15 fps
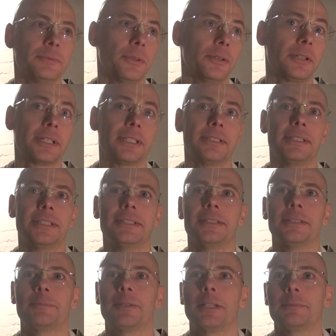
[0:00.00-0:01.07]
walk, and then
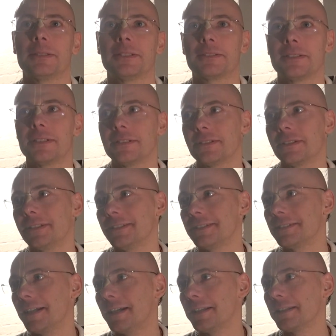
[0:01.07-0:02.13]
Prabhupada suddenly
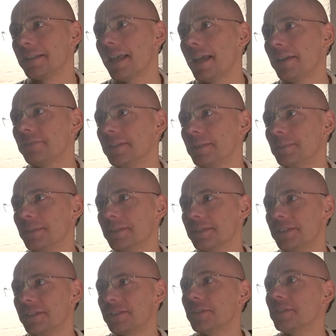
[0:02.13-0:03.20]
started laughing because
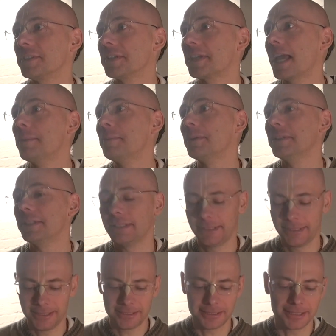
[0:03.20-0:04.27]
he saw the camel, and
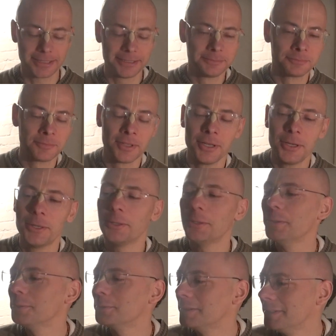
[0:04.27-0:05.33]
he said,
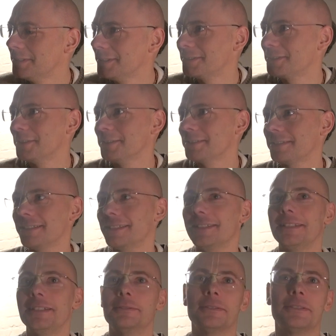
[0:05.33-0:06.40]
oh, this is just,
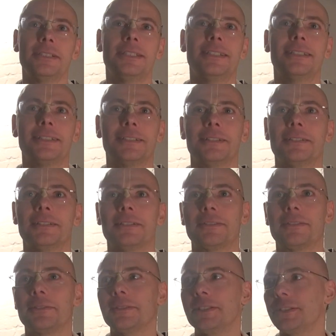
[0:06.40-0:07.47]
and he was eating the
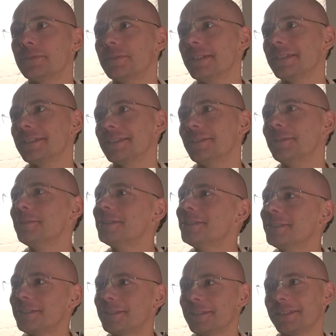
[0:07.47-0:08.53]
thorny twigs, and oh, this
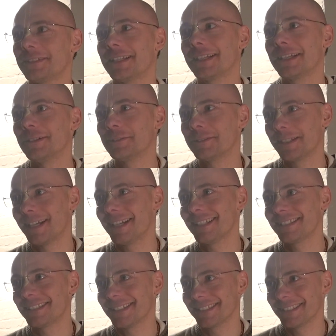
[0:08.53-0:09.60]
is just like our
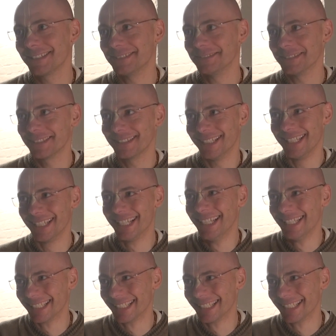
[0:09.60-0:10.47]
grihastas, he was saying.